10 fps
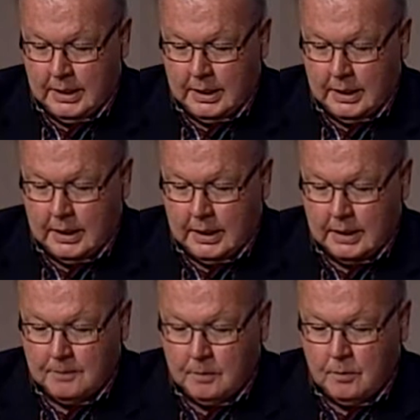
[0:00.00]

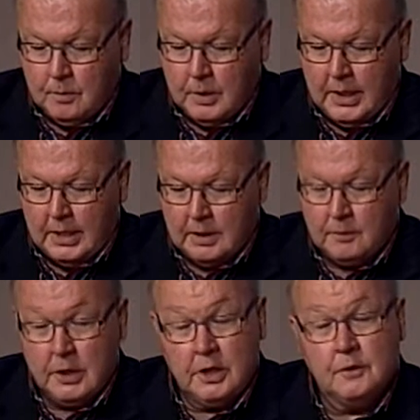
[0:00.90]
Uh,
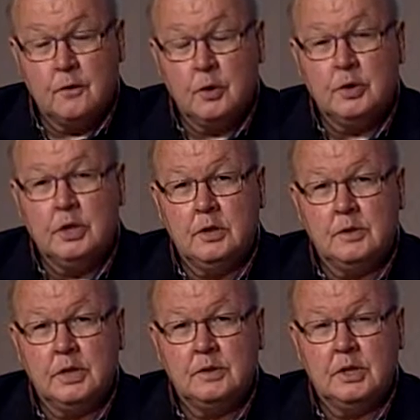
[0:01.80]
uh, in his first
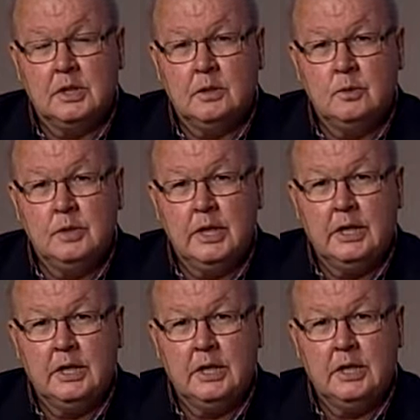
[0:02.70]
years as a
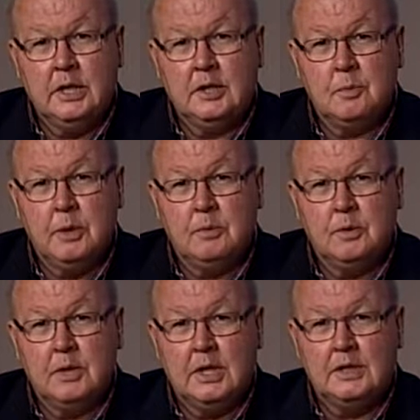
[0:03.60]
lieutenant, he uh, spent
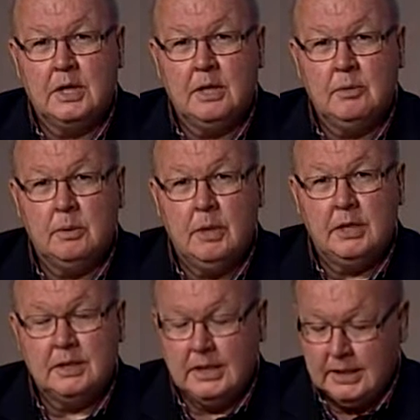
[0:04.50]
most of that time in the
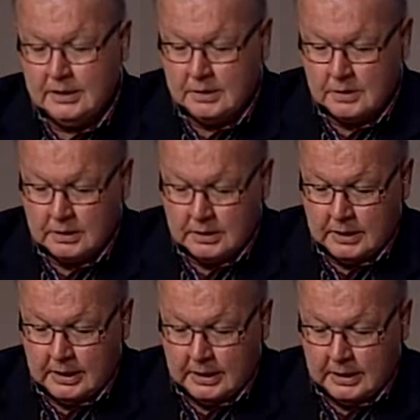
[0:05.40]
Montanas and,
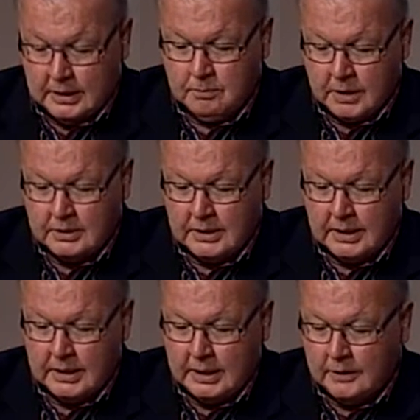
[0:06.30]
and in
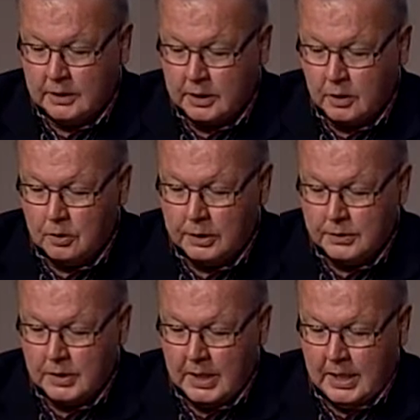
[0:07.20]
Montana and the
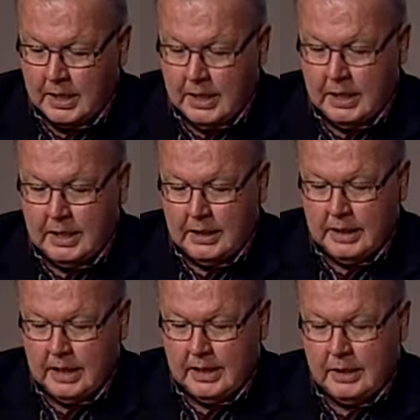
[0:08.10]
Dakotas,
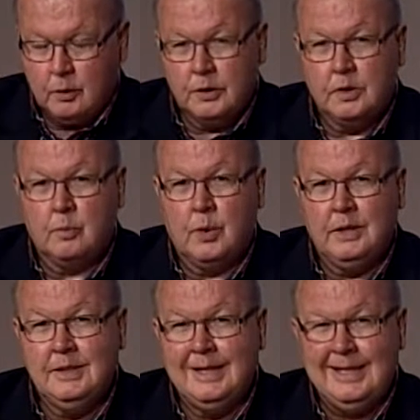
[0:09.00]
uh, and he was
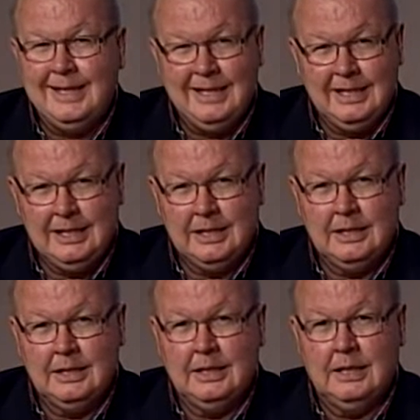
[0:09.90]
suppressing
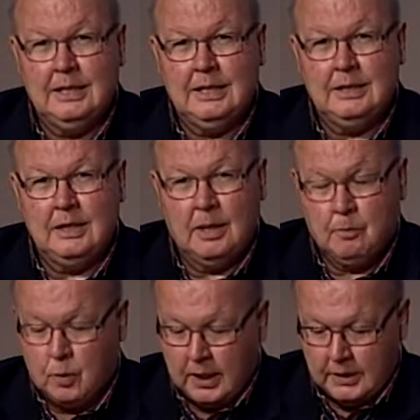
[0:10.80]
Indian uh,
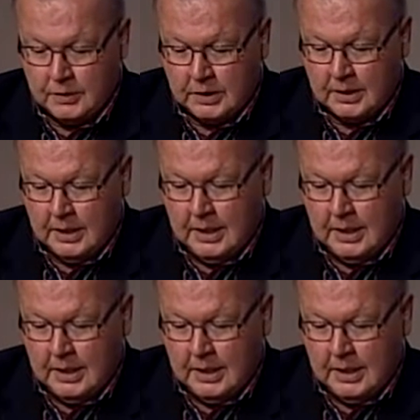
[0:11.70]
uprising,